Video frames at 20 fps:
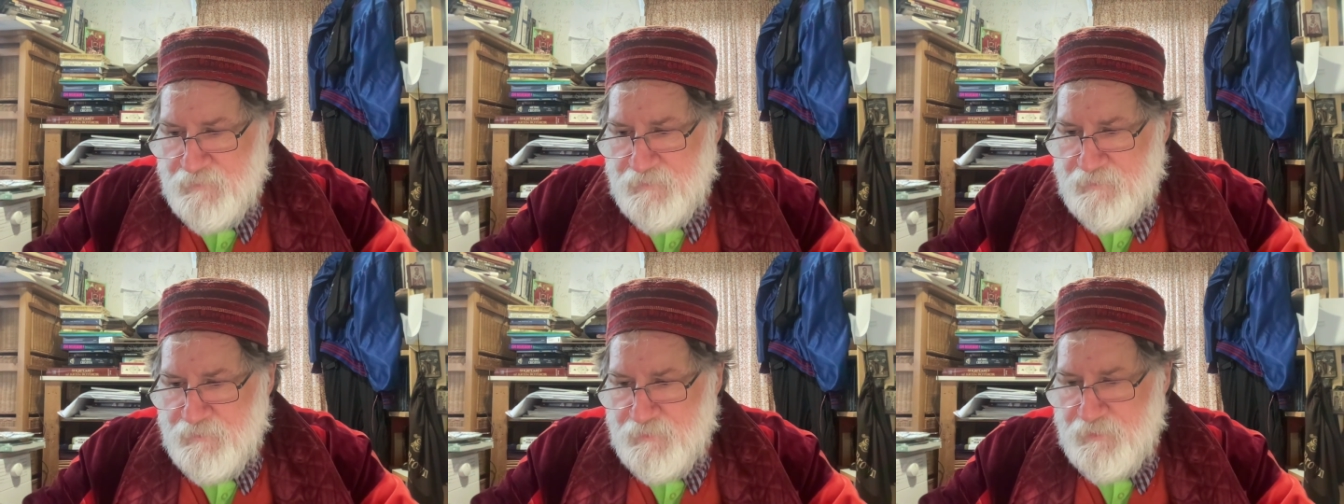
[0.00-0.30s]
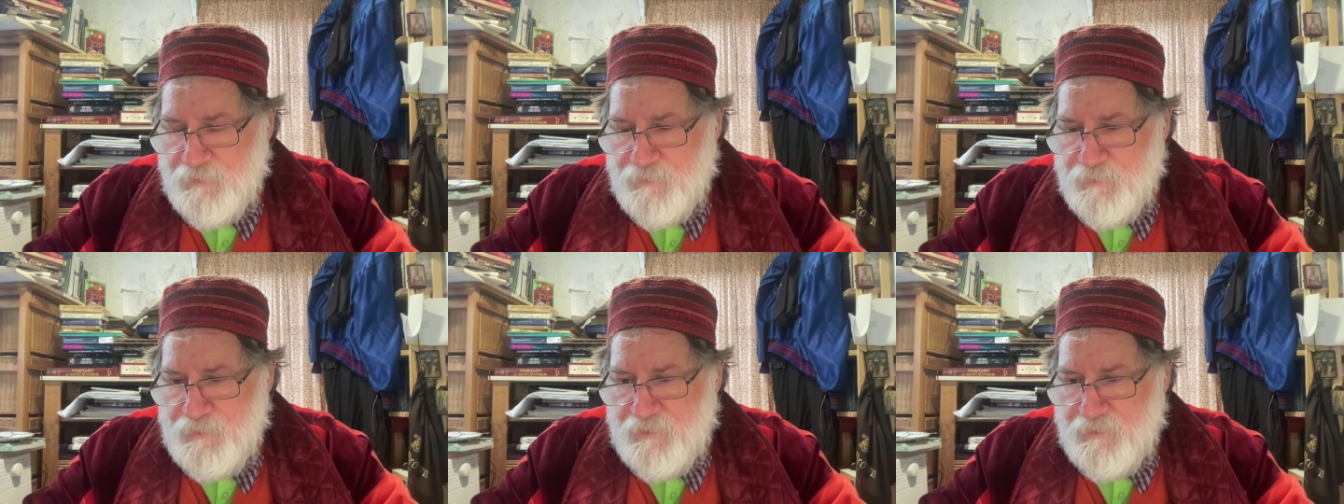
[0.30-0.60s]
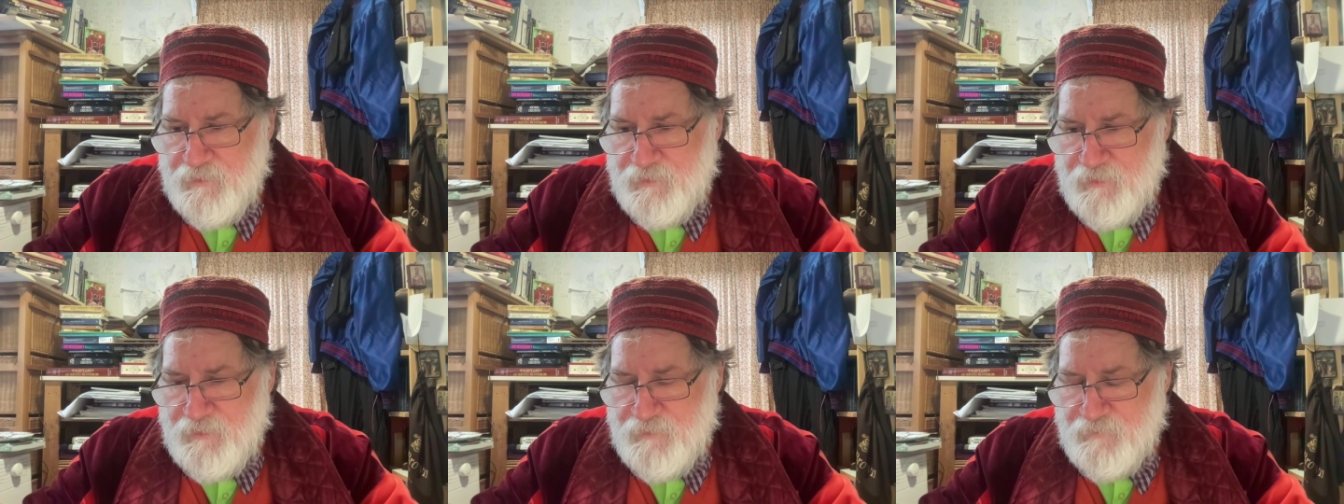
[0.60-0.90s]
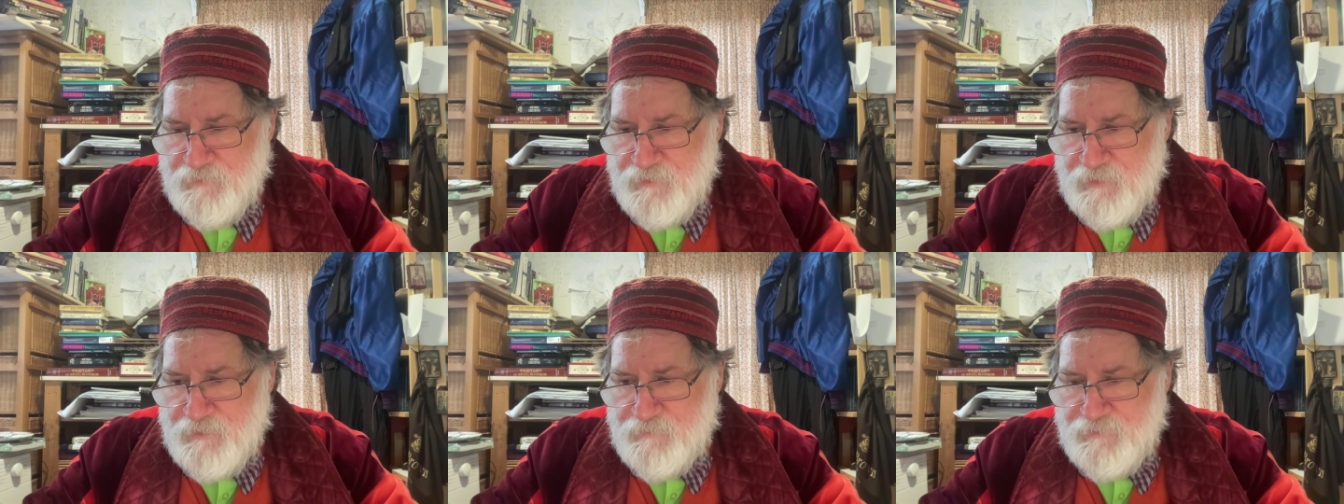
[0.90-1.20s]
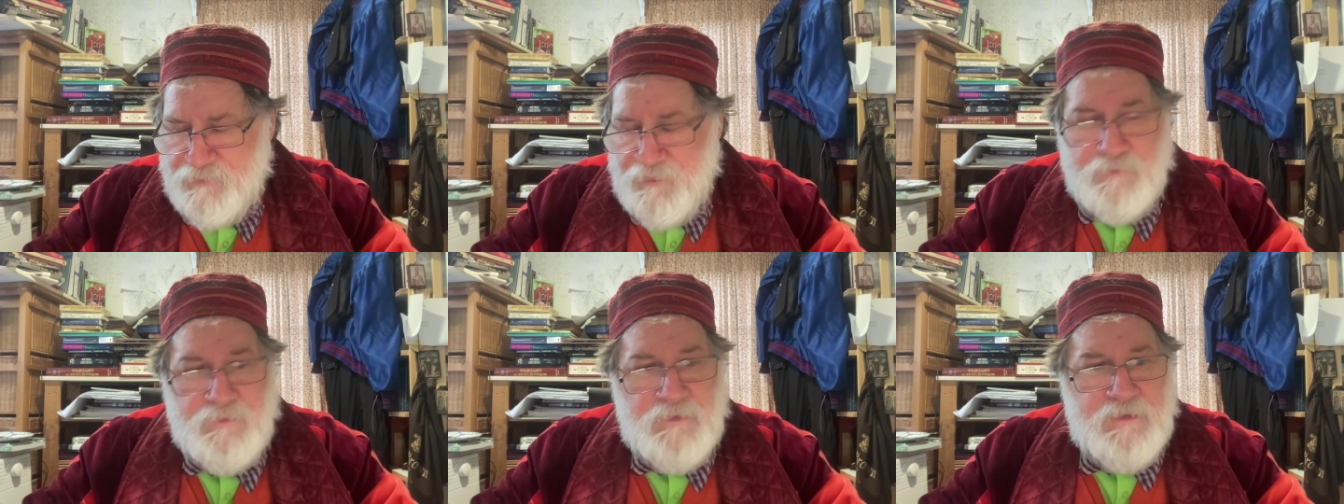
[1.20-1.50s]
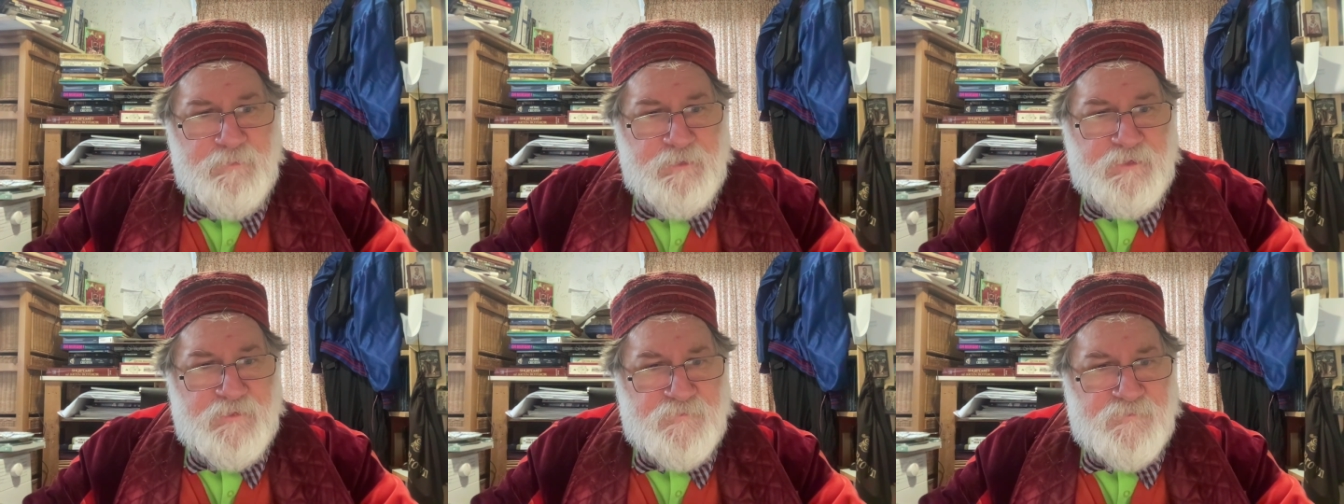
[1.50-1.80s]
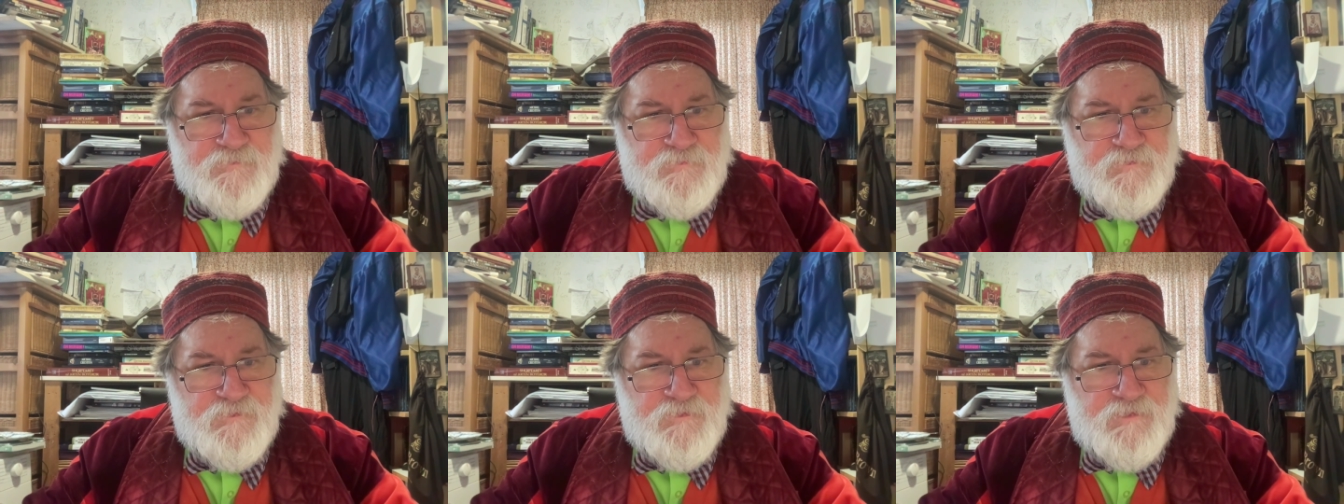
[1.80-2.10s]
no, no, no, no limit
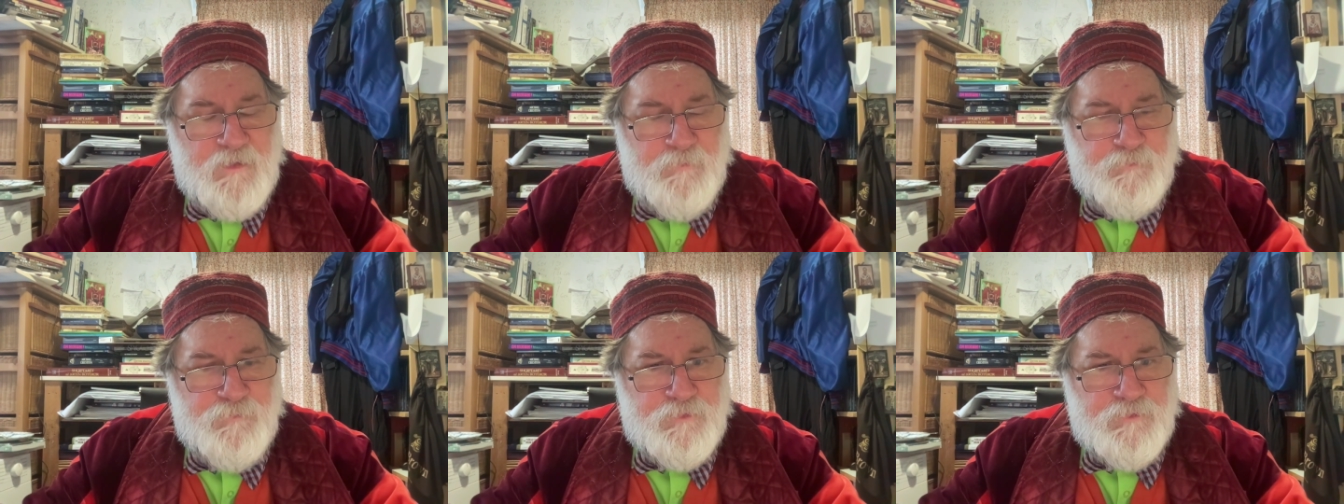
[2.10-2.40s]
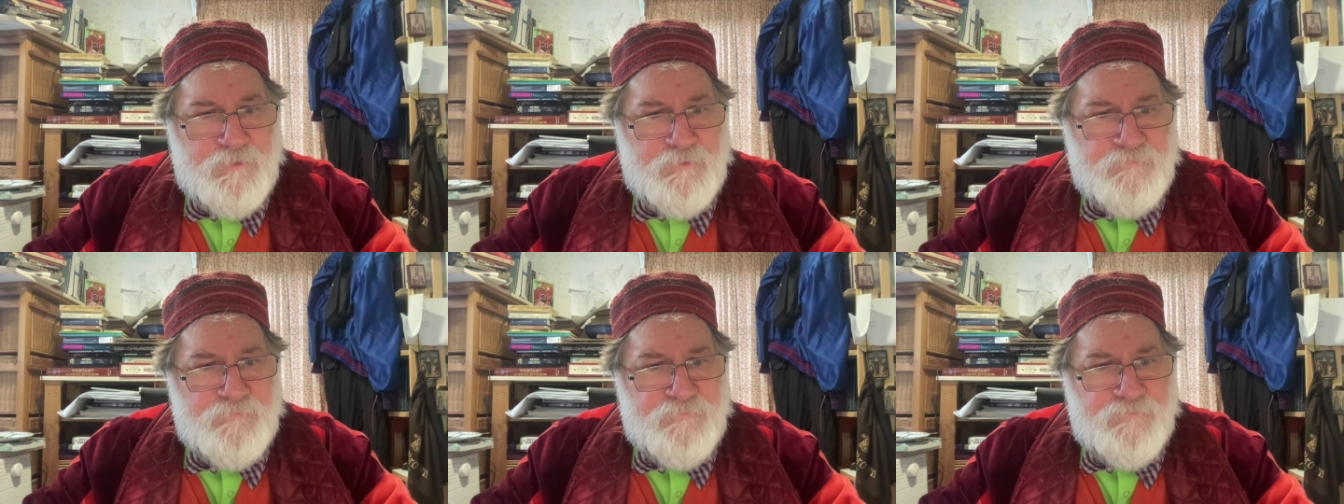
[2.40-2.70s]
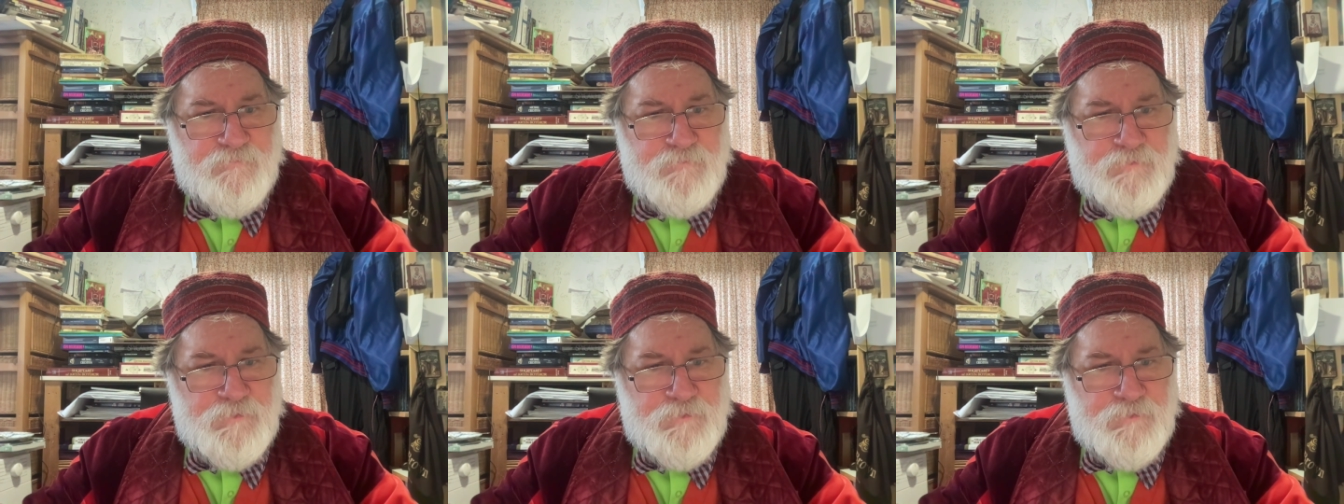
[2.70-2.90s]
to the number of